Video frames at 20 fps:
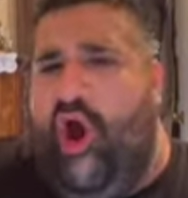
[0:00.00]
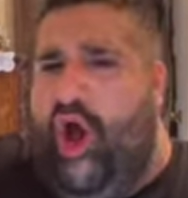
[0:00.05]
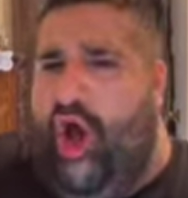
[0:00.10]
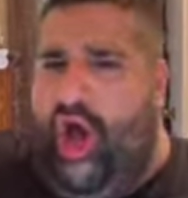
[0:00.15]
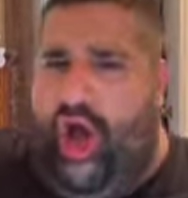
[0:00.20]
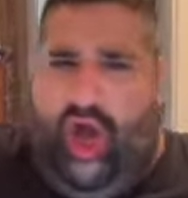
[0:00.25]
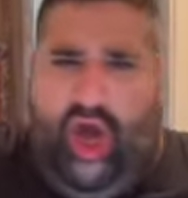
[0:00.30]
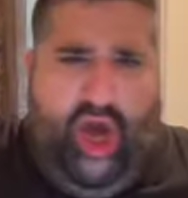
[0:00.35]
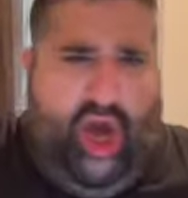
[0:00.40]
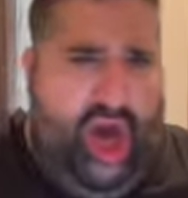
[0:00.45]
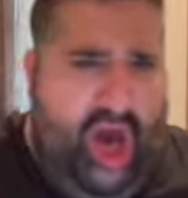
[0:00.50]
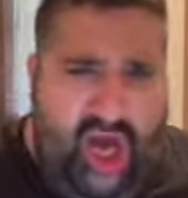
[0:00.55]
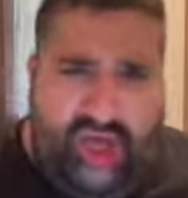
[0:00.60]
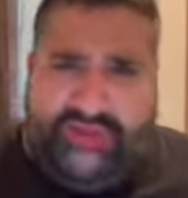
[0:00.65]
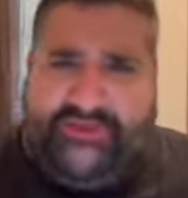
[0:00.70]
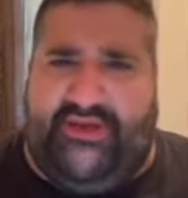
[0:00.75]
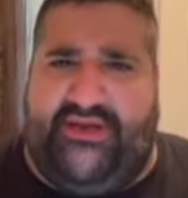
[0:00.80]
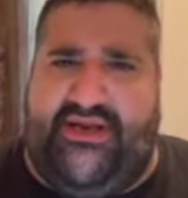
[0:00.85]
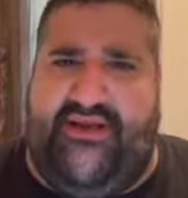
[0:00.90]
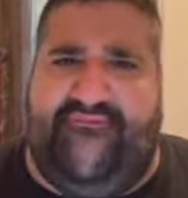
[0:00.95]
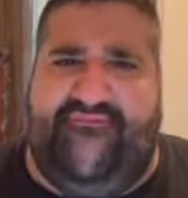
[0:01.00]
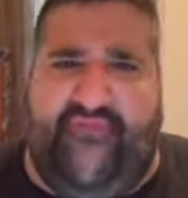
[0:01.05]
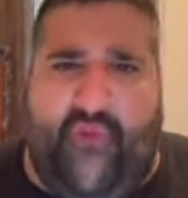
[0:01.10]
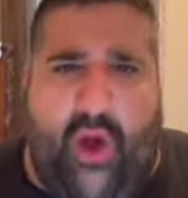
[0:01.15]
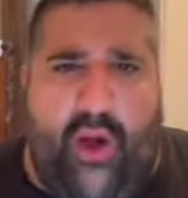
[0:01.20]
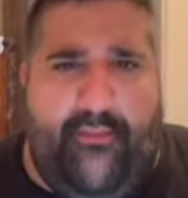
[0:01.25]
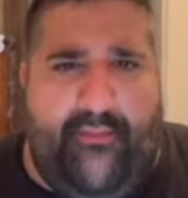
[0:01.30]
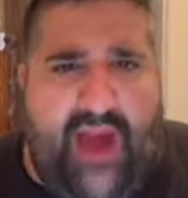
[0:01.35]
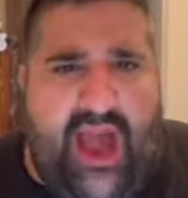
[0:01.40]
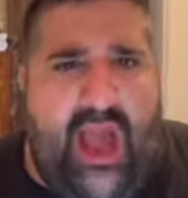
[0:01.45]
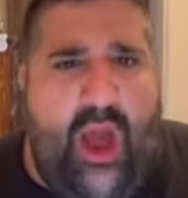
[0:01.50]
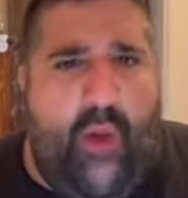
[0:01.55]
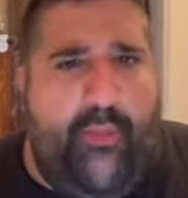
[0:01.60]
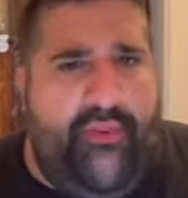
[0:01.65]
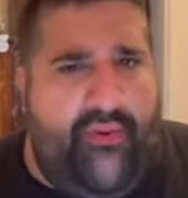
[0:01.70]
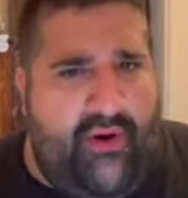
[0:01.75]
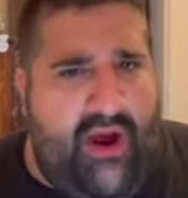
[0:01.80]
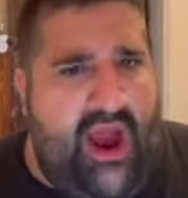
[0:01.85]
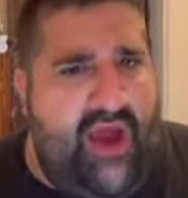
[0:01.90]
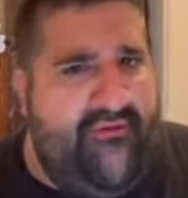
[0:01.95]

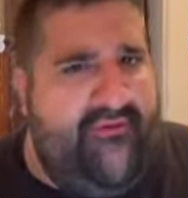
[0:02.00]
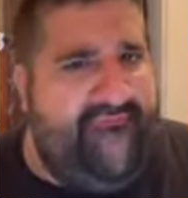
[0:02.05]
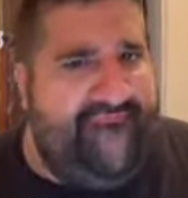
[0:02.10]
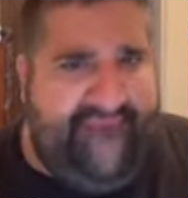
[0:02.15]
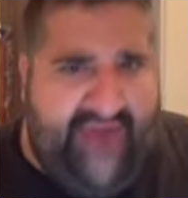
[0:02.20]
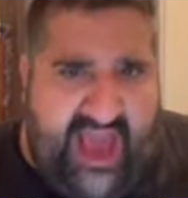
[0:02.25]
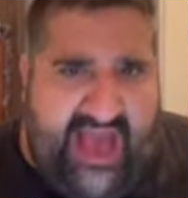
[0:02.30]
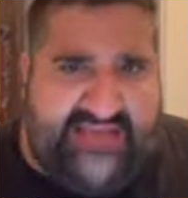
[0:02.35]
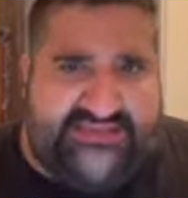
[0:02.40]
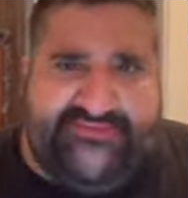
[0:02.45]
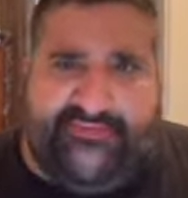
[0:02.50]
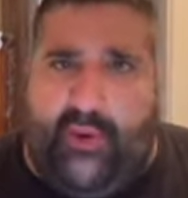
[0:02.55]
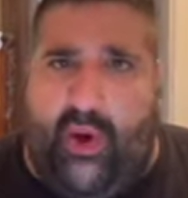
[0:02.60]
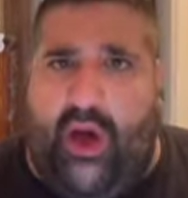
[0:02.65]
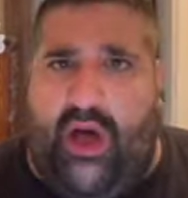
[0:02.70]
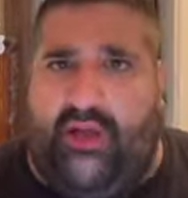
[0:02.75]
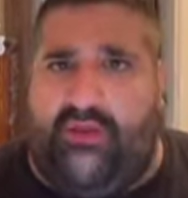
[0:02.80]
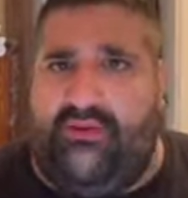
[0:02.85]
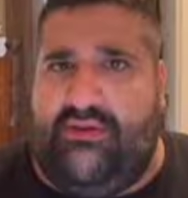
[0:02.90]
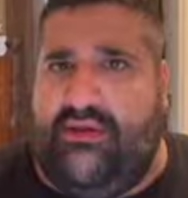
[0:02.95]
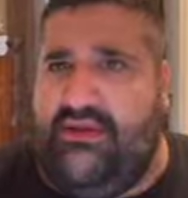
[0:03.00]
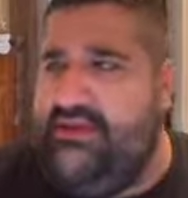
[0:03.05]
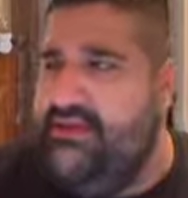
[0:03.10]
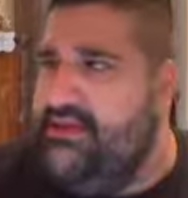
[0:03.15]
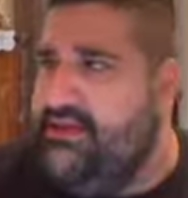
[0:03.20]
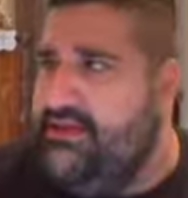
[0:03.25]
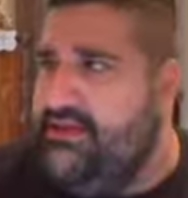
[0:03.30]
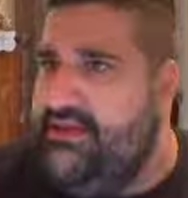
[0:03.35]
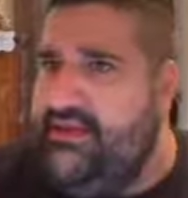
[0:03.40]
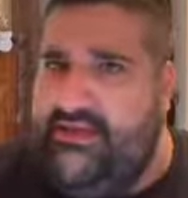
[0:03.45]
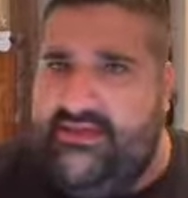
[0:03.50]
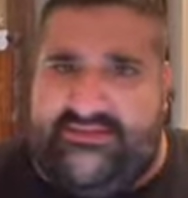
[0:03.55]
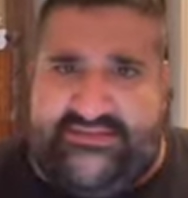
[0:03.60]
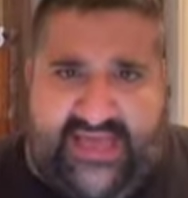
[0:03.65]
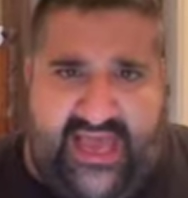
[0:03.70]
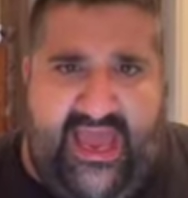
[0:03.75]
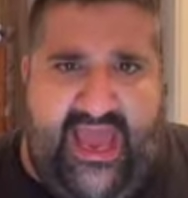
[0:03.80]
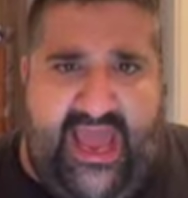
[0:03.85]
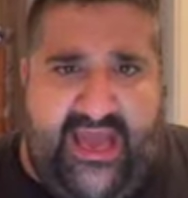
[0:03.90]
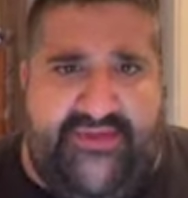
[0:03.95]
104-mile-per-hour fastball
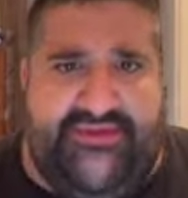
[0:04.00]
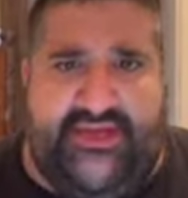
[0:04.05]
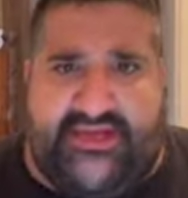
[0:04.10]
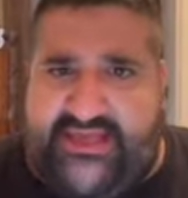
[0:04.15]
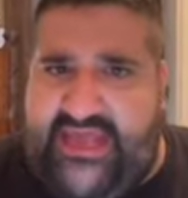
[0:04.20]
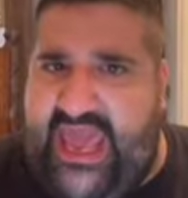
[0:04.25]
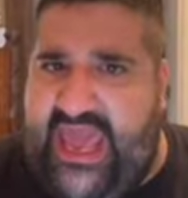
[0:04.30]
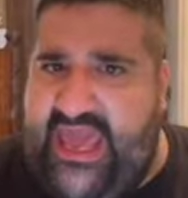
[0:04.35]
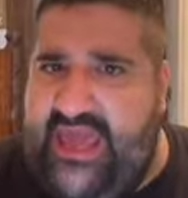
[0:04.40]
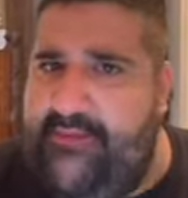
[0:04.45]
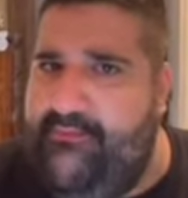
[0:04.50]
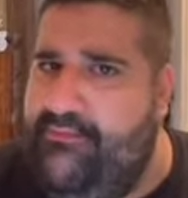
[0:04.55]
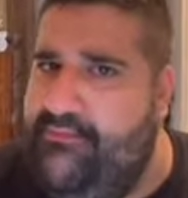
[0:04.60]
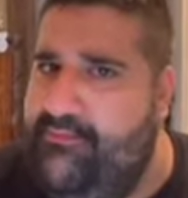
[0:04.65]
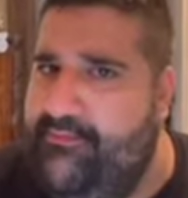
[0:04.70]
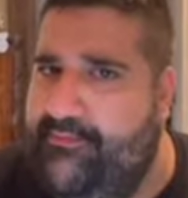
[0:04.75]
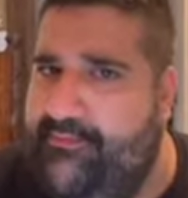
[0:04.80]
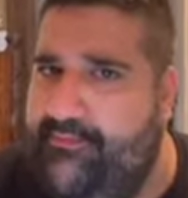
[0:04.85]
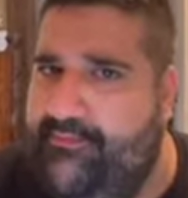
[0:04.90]
to end the game.